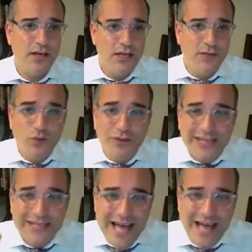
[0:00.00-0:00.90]
If you
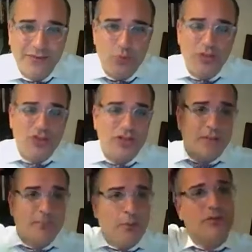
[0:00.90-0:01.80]
did not reach
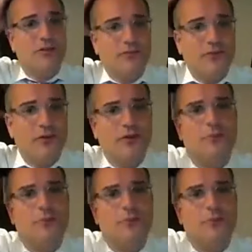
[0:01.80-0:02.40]
that point that you feel good